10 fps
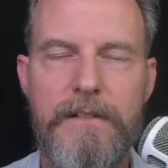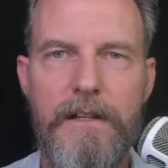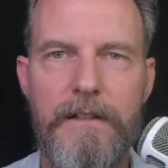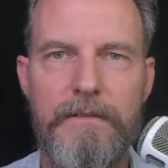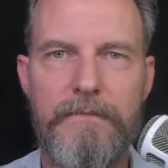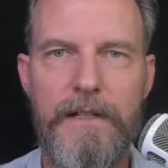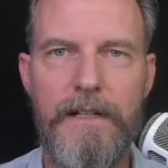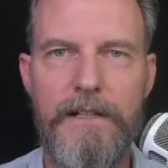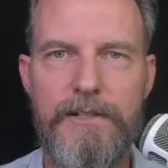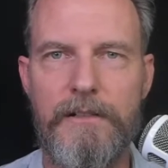
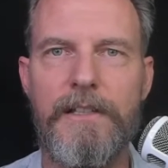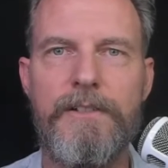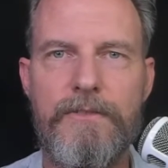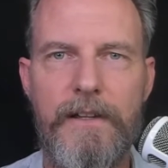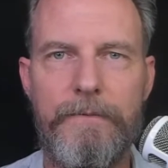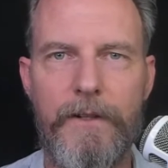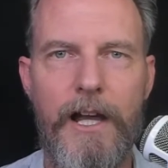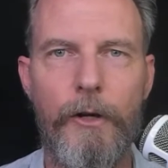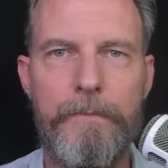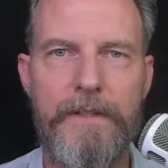Sherlindria for
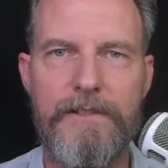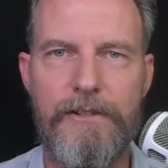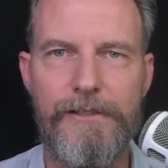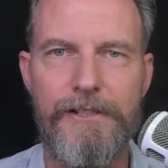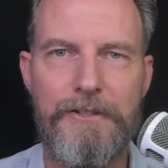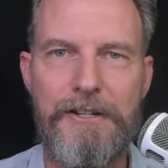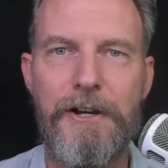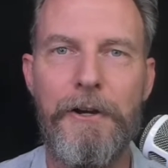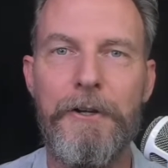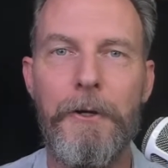help, and Sherlindria
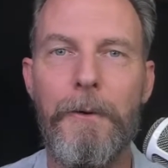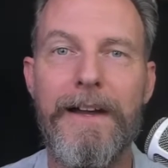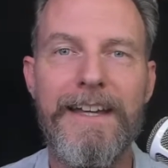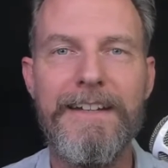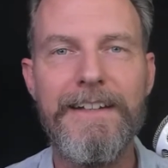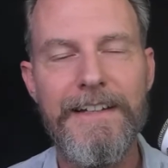turned her away.